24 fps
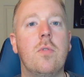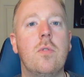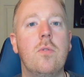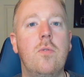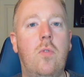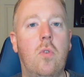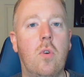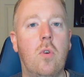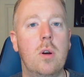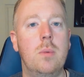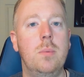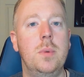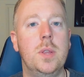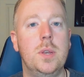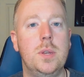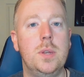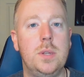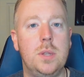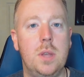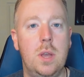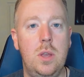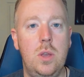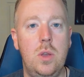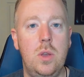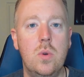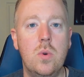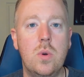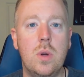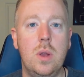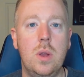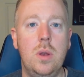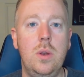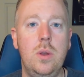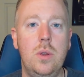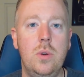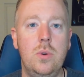different formulas that you
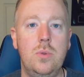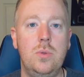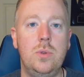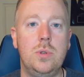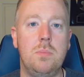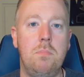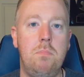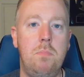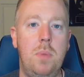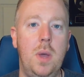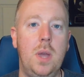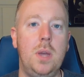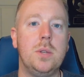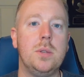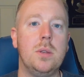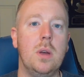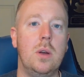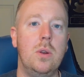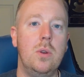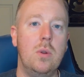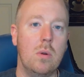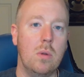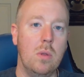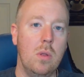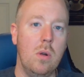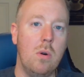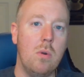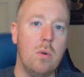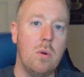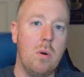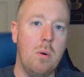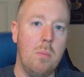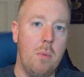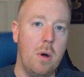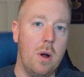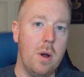can use based on your
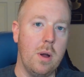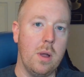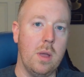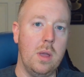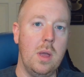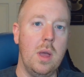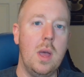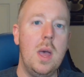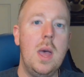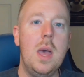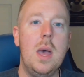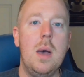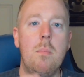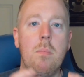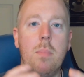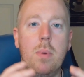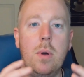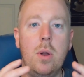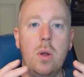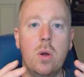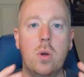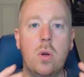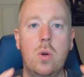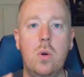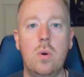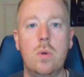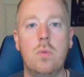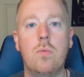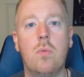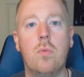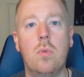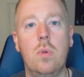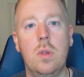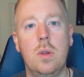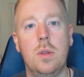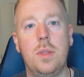local market, but a
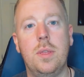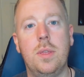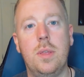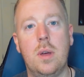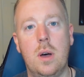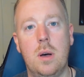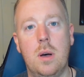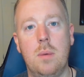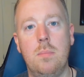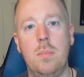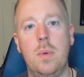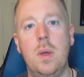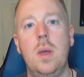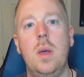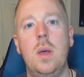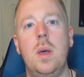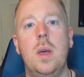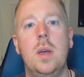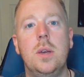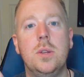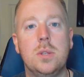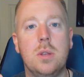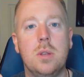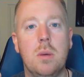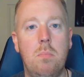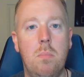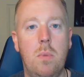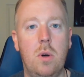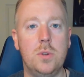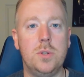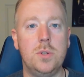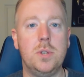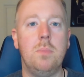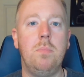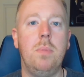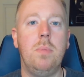good rule of thumb is to
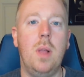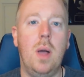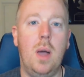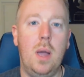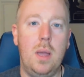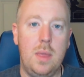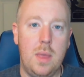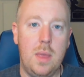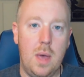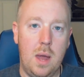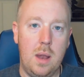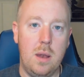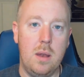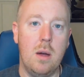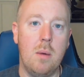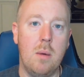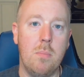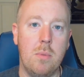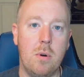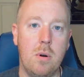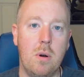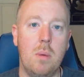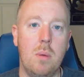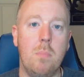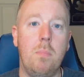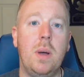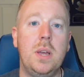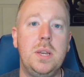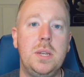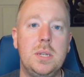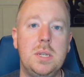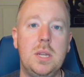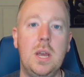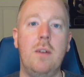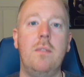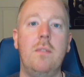multiply that number by
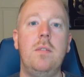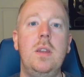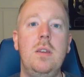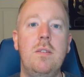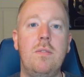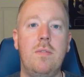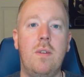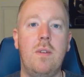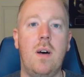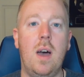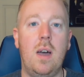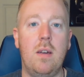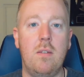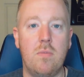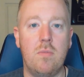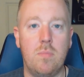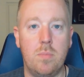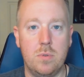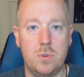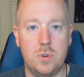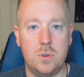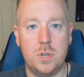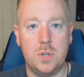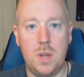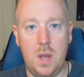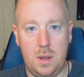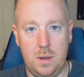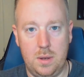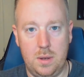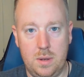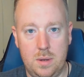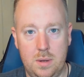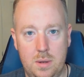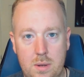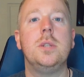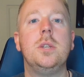
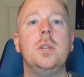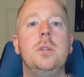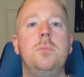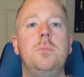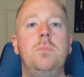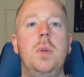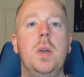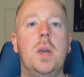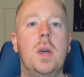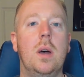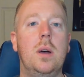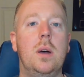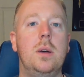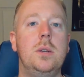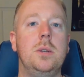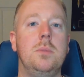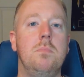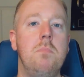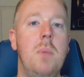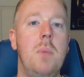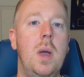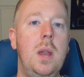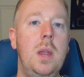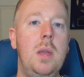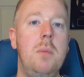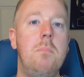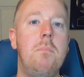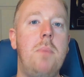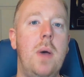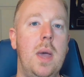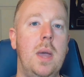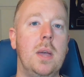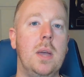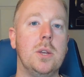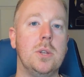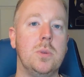75%. This is because many
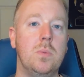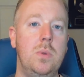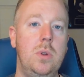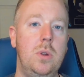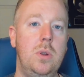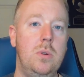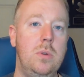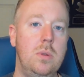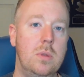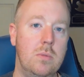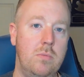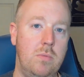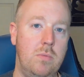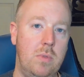banks, when you